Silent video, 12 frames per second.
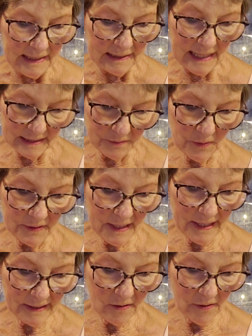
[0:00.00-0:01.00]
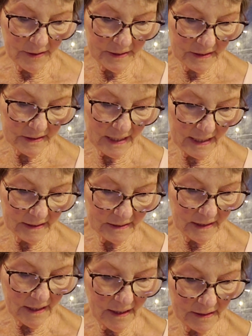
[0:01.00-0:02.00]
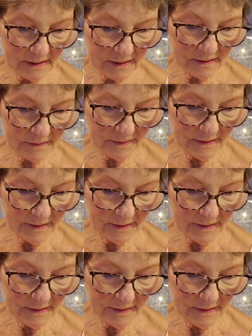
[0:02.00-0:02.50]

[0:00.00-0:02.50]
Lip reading: that's what that card is saying to us.